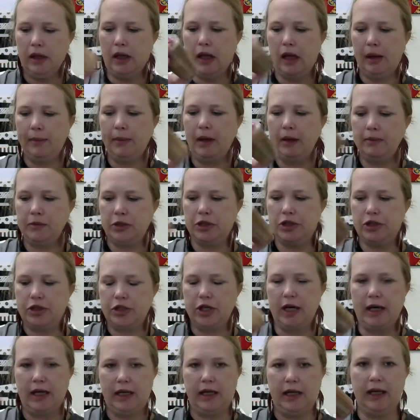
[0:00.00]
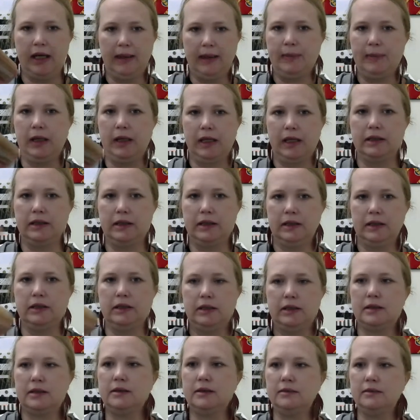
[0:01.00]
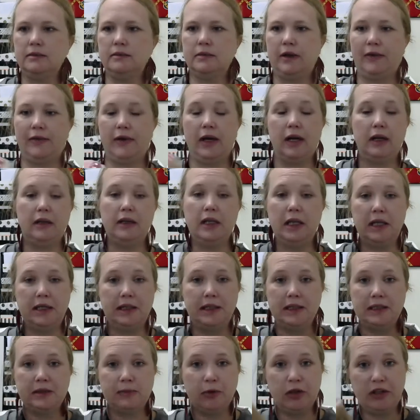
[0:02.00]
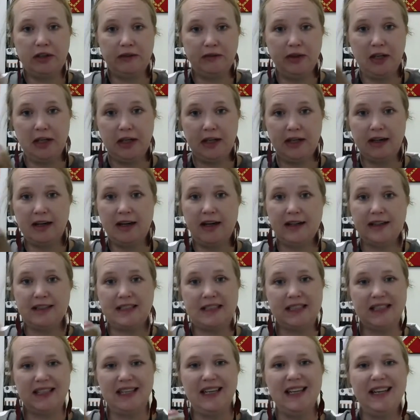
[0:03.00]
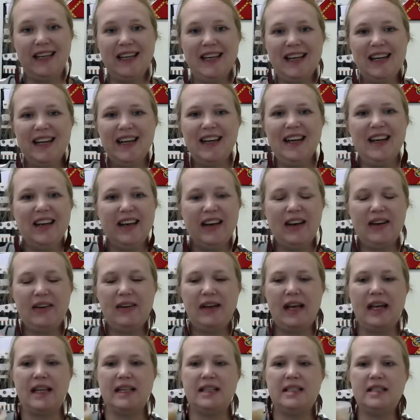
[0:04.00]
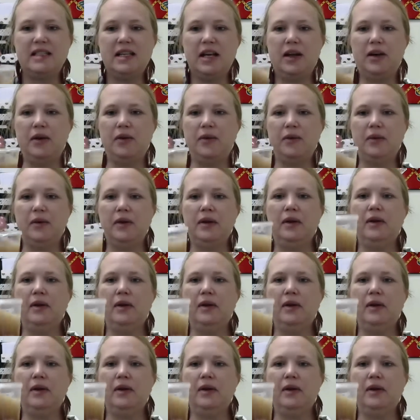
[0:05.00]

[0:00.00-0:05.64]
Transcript: I'm just shaking because I've got a lid and it's more convenient, honestly. Okay, so